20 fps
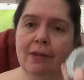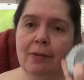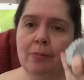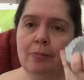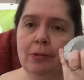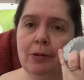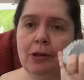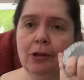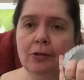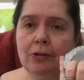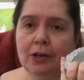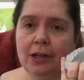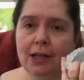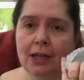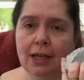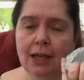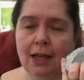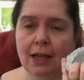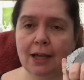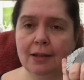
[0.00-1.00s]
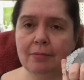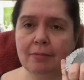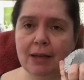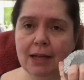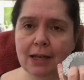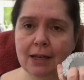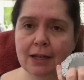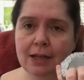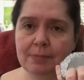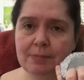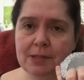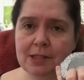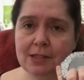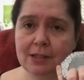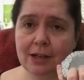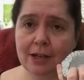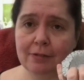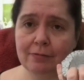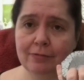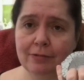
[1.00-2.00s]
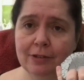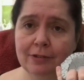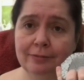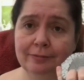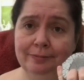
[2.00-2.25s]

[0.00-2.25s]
the beauty and makeup stuff.